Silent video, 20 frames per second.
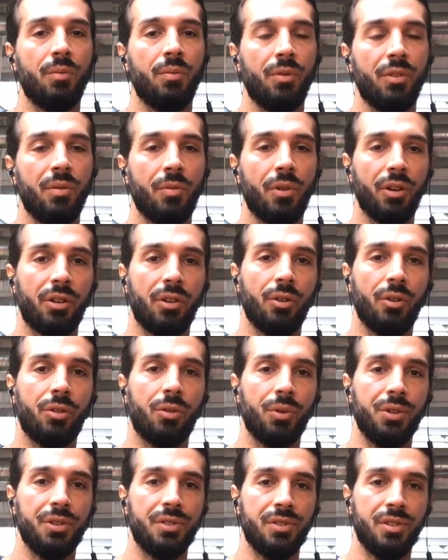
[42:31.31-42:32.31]
with the market
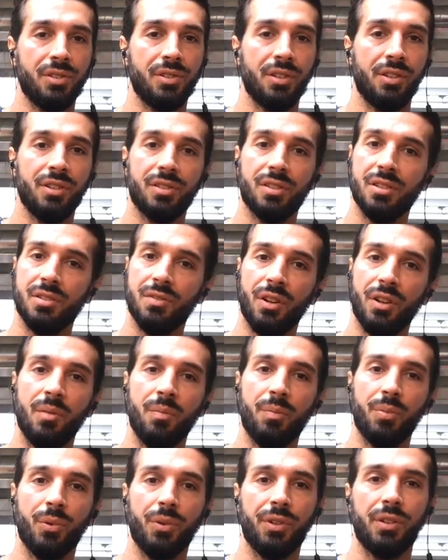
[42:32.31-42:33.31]
authorities, and this is very
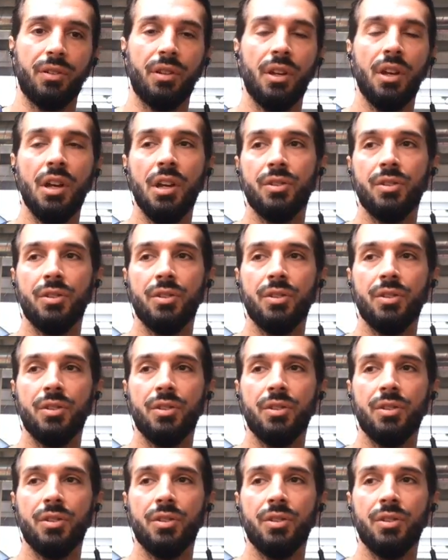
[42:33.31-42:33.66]
important.